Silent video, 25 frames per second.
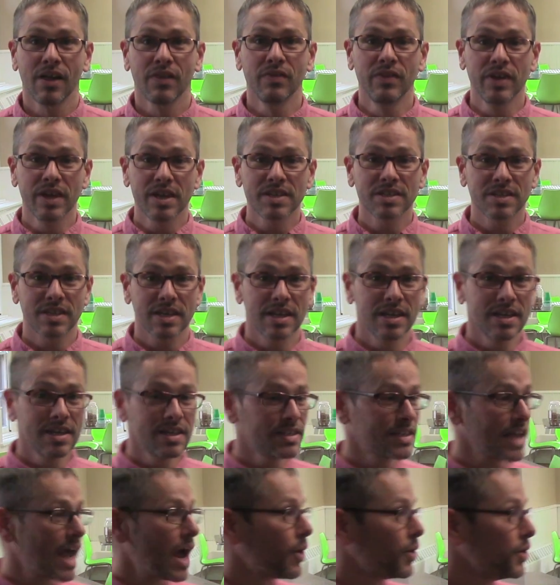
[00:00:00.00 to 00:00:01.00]
This
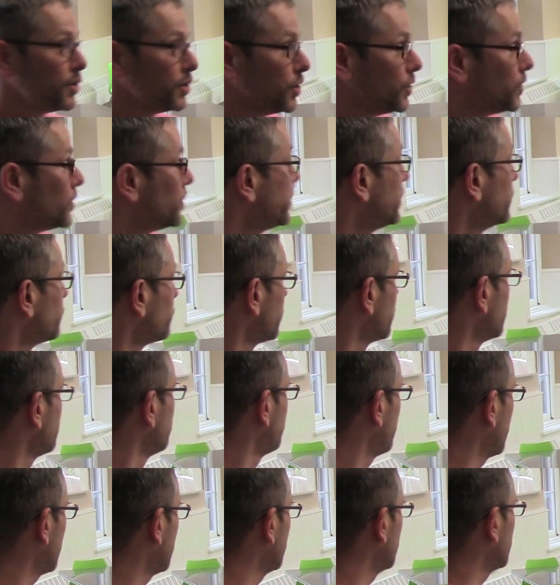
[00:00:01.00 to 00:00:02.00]
is our newly
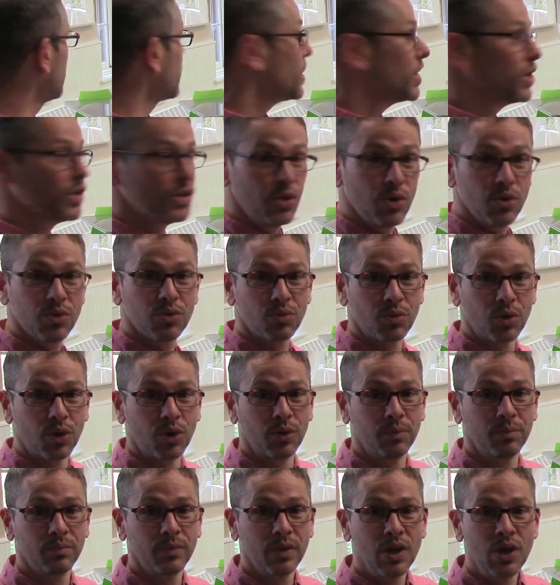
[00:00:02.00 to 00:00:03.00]
renovated youth
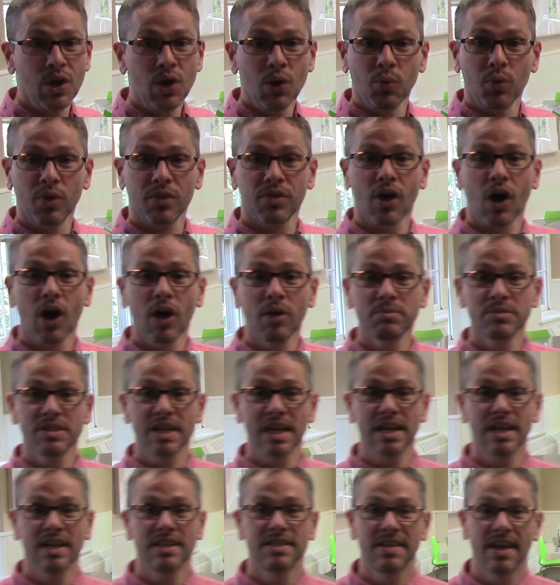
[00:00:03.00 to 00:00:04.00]
room with
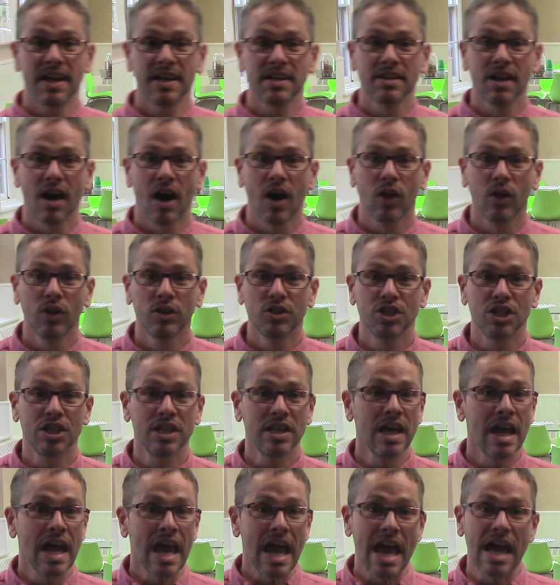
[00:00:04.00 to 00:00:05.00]
updated
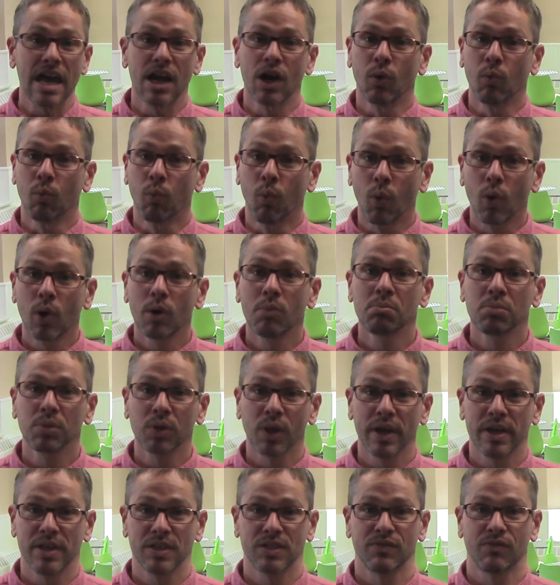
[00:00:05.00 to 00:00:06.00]
technology and a warm
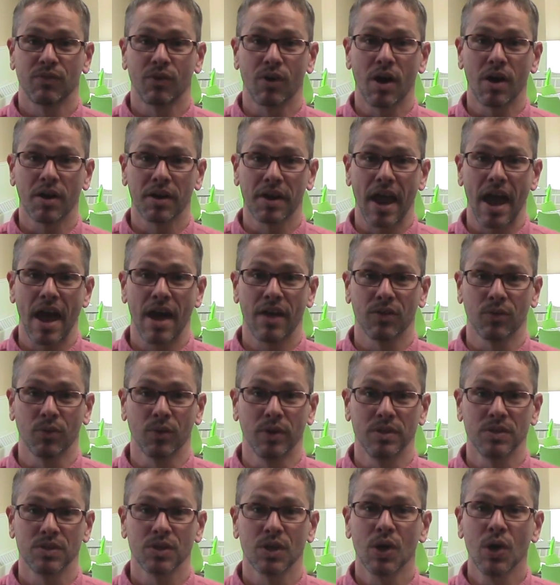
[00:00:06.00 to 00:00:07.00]
place for our
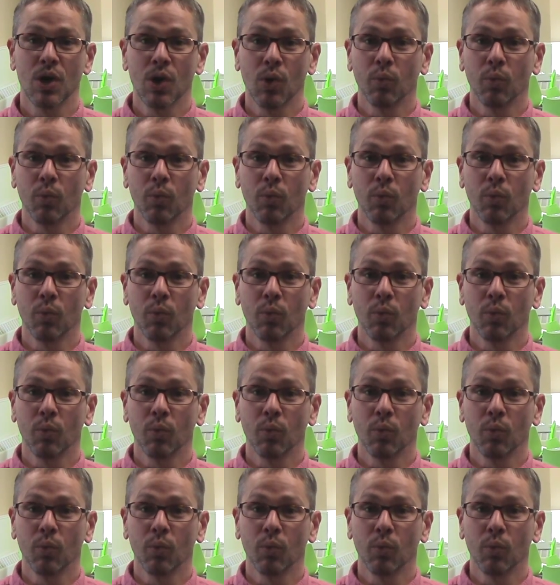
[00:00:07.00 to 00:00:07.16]
gatherings.